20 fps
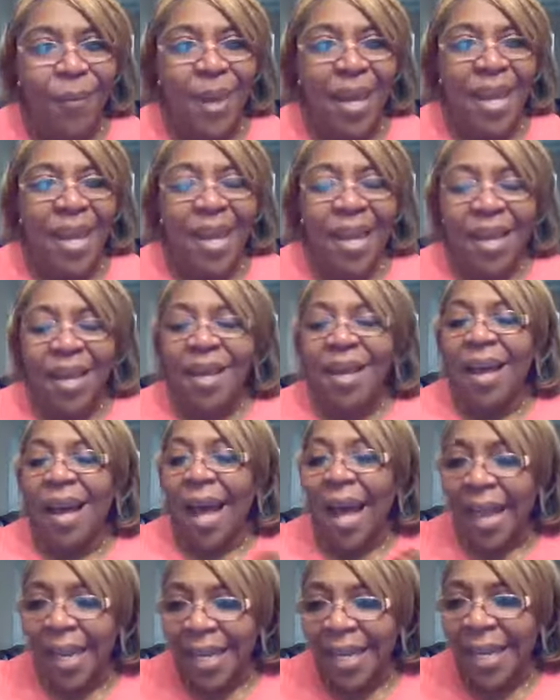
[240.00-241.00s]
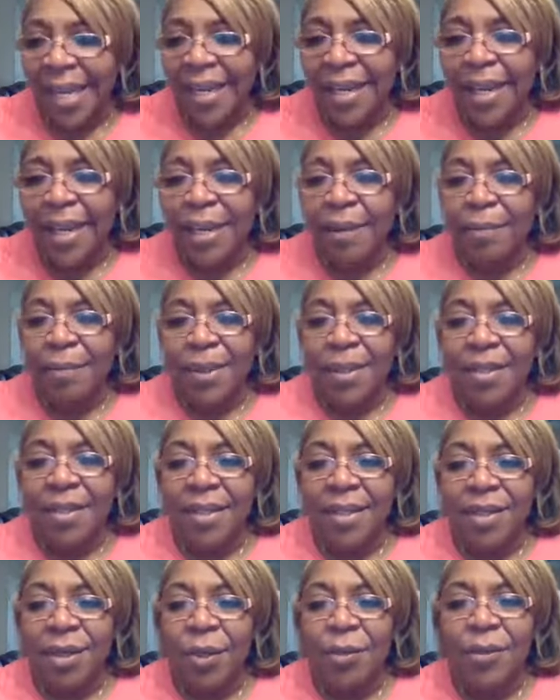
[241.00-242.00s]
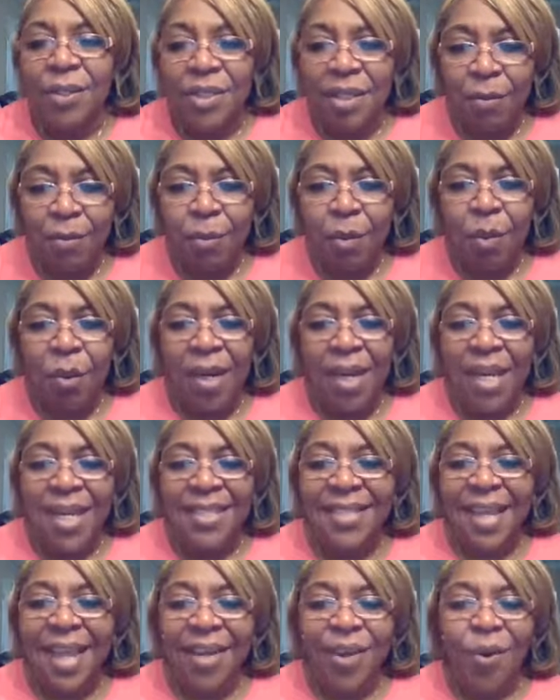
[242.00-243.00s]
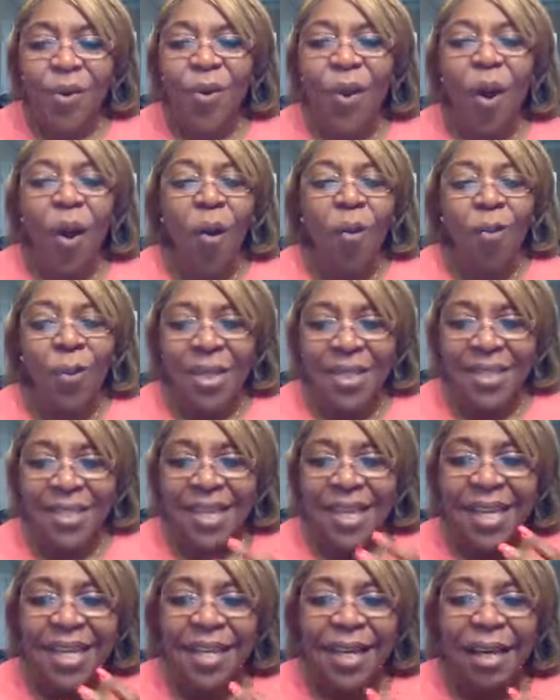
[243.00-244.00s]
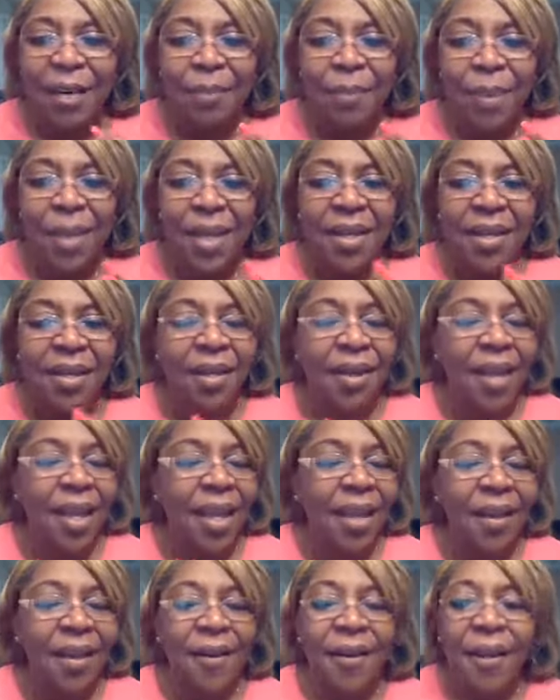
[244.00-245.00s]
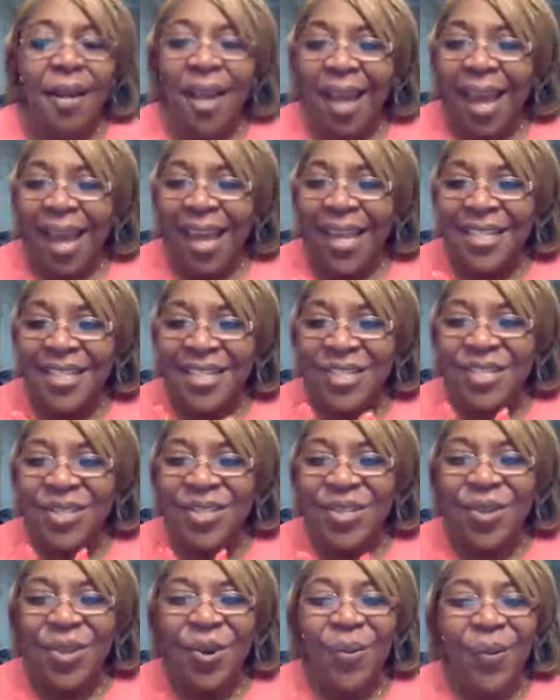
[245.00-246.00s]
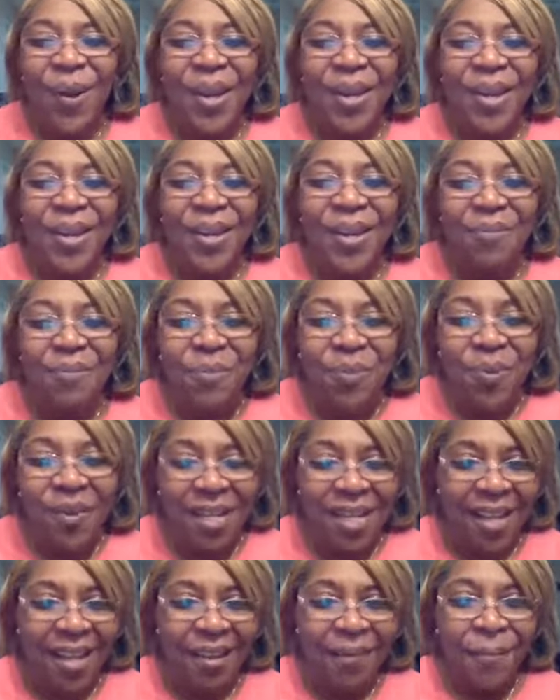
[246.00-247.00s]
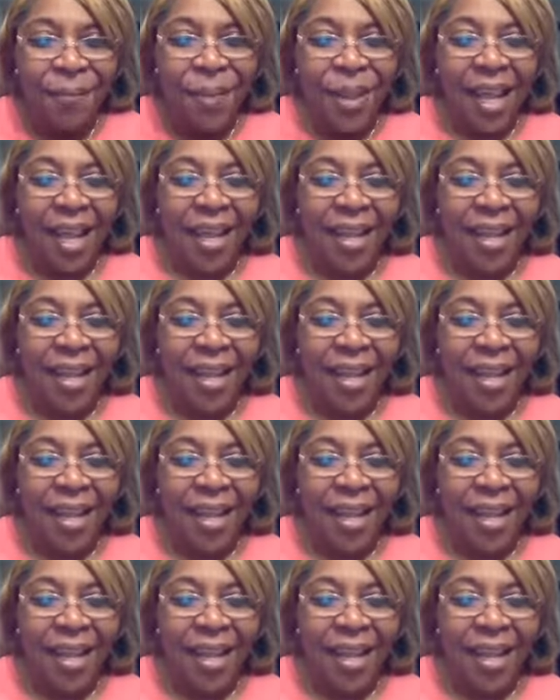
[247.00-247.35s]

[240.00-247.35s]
for me. I get up and, you know, some mornings I don't always get up and, and hey, Sister Coretta, good morning.